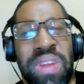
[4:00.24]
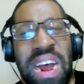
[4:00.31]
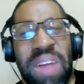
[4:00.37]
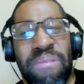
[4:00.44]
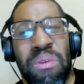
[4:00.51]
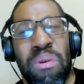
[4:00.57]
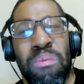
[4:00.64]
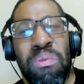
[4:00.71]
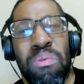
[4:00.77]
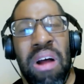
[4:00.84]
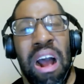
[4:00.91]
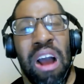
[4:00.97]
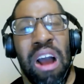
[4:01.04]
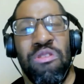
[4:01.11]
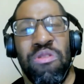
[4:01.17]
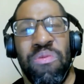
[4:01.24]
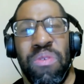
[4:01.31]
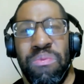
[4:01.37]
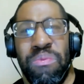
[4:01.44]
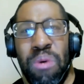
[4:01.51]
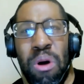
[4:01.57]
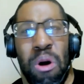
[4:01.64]
Denver Broncos
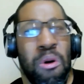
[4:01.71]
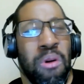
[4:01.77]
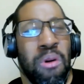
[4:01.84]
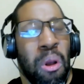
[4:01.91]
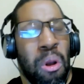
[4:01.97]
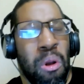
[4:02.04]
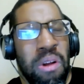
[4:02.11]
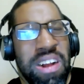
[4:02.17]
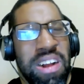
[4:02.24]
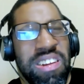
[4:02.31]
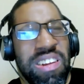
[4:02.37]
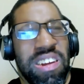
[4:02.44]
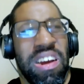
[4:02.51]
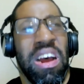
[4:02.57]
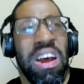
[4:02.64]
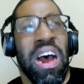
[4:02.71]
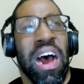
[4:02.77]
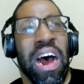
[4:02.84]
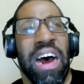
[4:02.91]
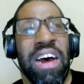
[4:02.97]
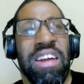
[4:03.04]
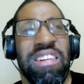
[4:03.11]
football. Great to
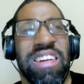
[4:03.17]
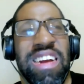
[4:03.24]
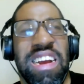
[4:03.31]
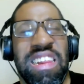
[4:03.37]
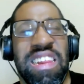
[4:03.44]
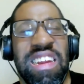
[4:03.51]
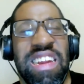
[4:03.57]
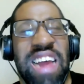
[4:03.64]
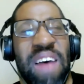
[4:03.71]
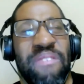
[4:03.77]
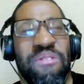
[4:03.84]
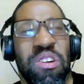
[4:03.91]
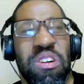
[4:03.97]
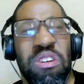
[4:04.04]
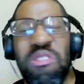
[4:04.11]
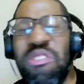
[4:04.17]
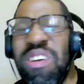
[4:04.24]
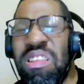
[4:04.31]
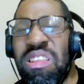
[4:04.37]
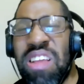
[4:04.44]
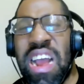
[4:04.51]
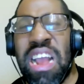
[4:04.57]
see you this afternoon,
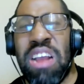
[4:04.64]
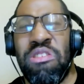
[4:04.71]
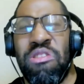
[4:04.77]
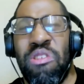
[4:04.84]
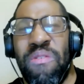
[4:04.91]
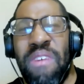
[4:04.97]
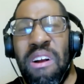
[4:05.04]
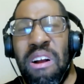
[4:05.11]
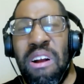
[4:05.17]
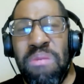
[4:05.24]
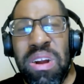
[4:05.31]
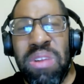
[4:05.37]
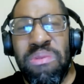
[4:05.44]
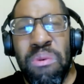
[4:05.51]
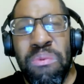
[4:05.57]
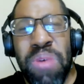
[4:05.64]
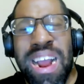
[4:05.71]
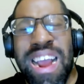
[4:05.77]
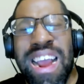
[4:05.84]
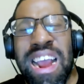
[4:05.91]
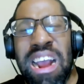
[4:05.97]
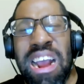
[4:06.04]
and thank you so very much for
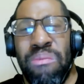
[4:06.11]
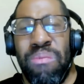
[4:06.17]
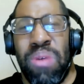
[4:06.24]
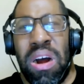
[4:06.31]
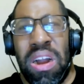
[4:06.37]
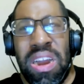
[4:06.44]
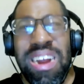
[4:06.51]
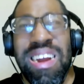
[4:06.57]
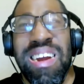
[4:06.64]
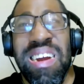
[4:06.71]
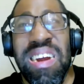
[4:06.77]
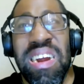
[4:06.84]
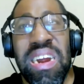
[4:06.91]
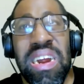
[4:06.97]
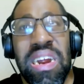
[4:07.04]
being here, buddy.